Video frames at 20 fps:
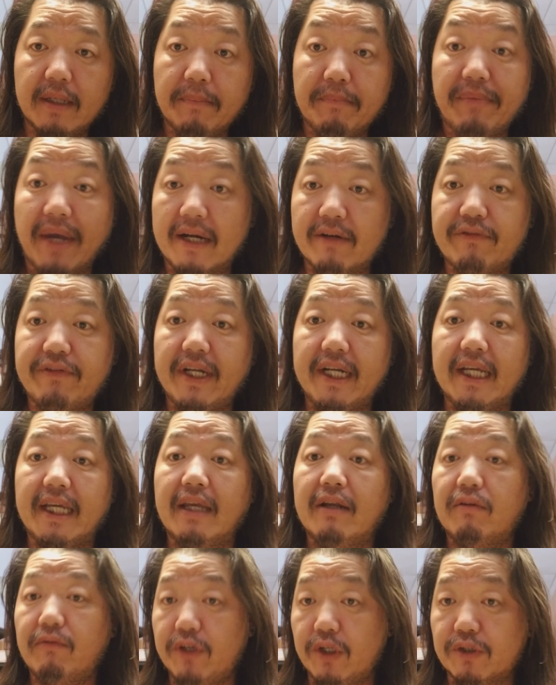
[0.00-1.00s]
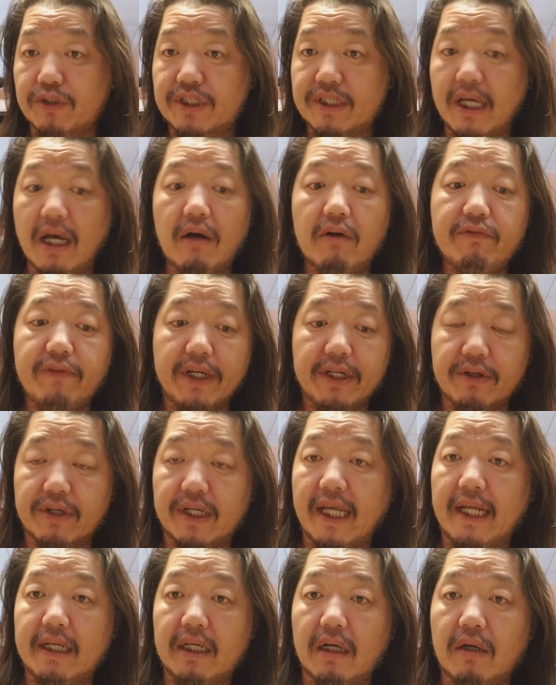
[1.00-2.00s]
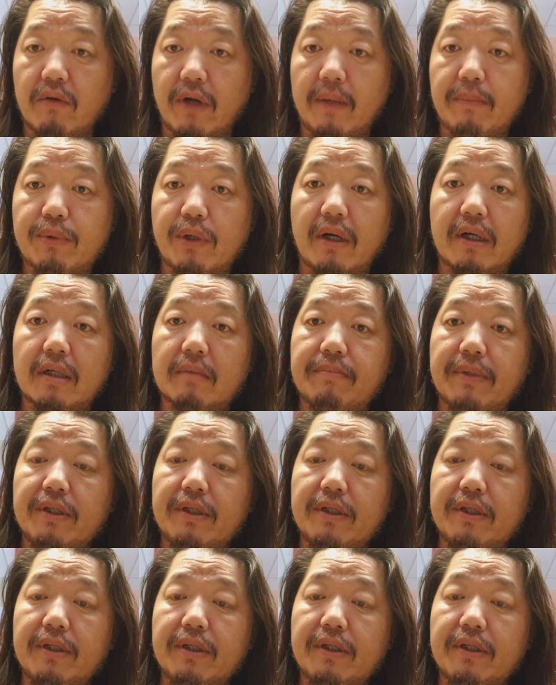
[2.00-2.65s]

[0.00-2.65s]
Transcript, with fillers: benefiting it yourself and you're getting a great product,